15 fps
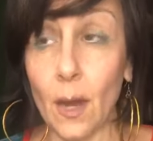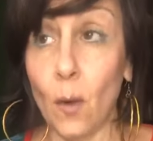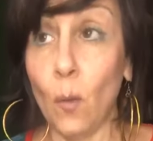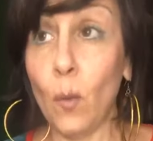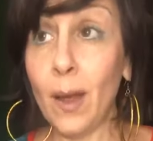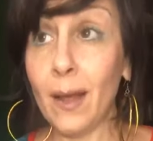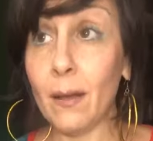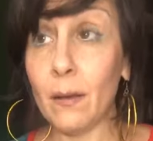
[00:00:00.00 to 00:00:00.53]

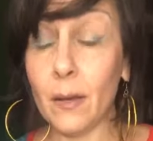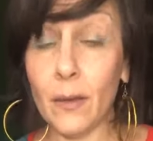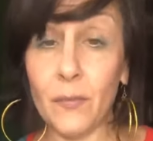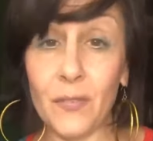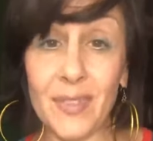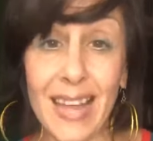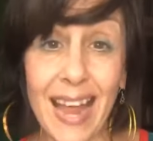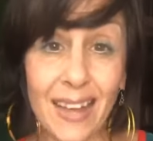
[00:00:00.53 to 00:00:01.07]
Well,
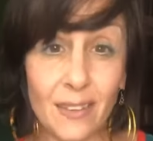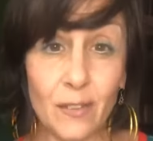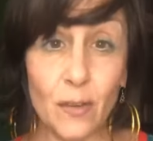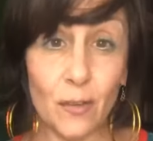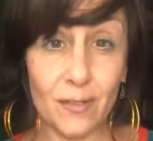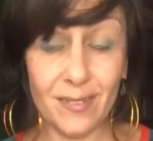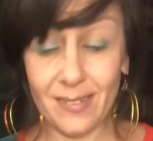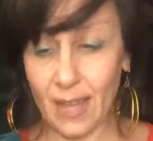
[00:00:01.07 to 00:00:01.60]
if that's
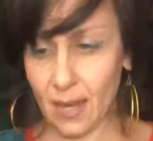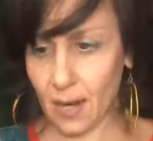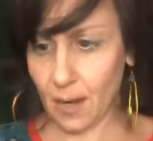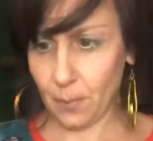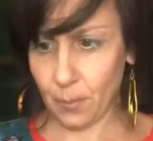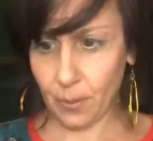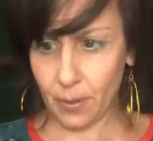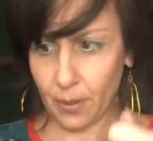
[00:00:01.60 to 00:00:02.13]
your
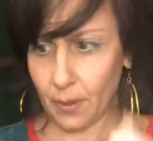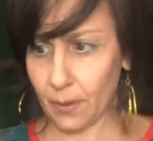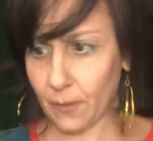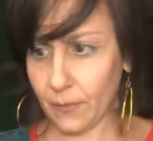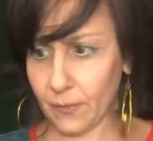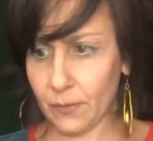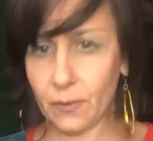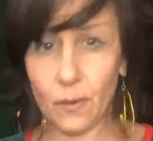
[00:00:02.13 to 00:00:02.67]
setup
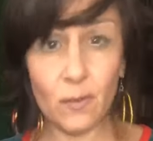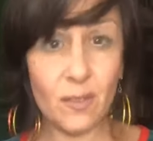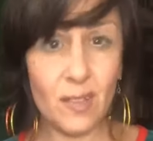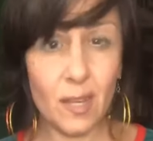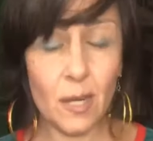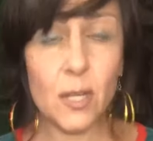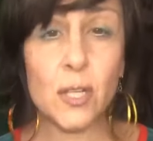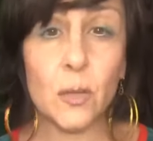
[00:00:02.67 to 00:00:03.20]
of
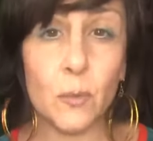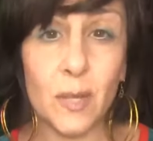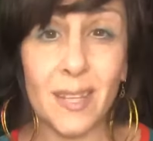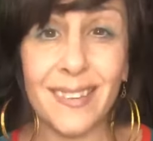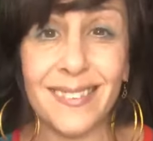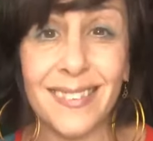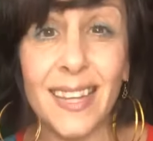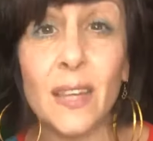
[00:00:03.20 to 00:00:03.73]
association with
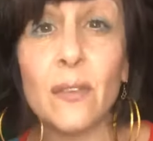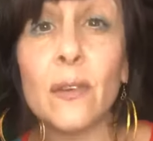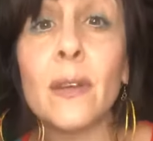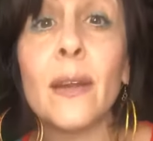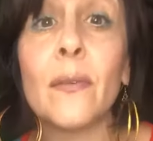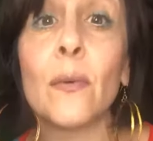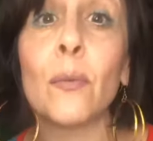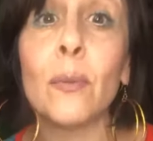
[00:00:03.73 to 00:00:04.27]
these things, you're
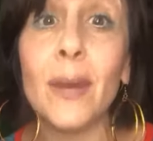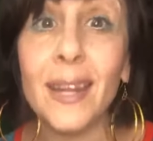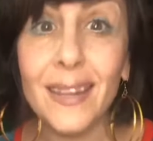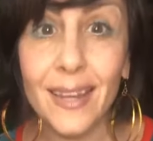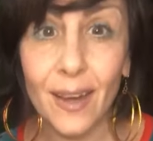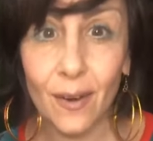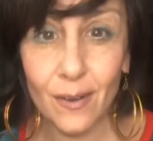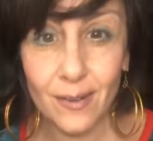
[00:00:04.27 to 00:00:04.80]
going to have a
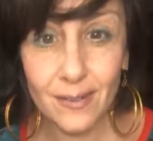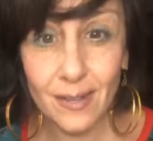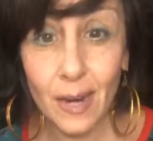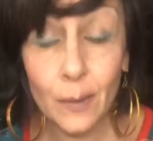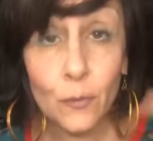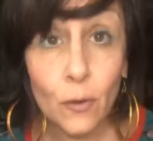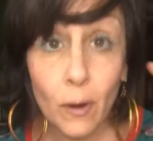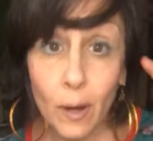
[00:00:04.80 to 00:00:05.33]
really hard
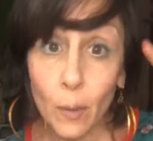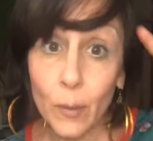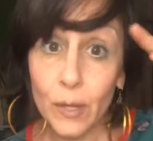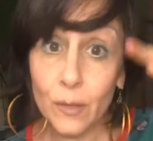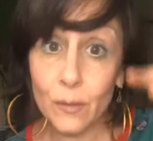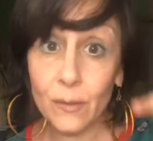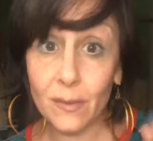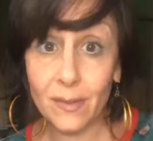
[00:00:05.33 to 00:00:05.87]
time drawing what
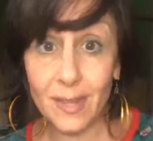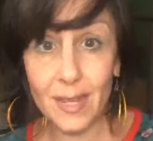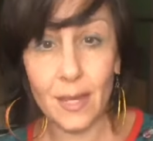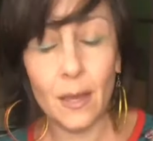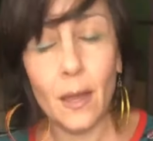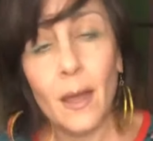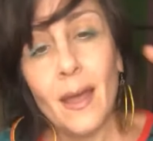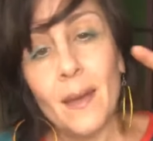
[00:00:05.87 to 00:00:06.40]
you see,
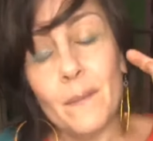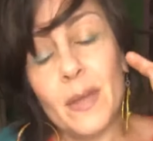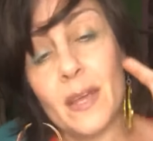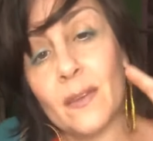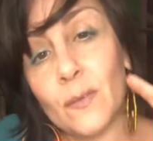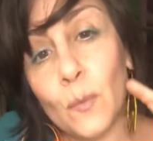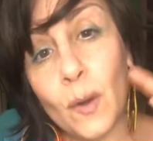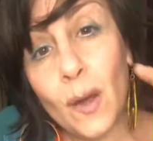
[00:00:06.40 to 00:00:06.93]

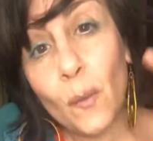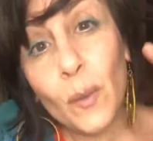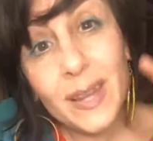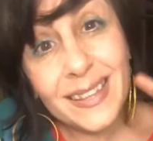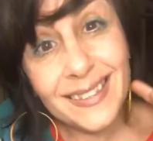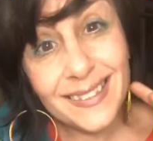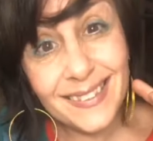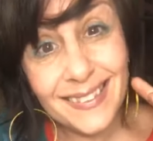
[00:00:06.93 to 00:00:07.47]
because what
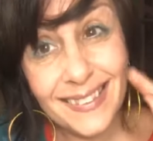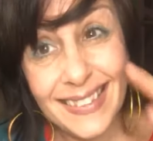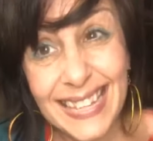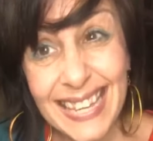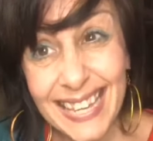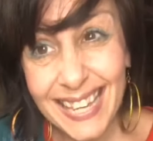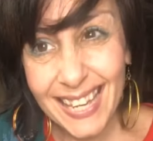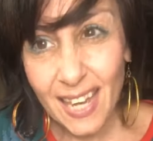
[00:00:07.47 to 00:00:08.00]
we
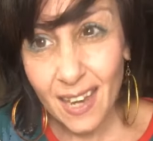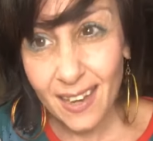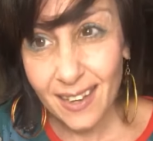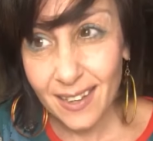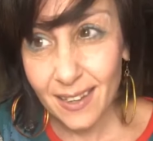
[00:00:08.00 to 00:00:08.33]
see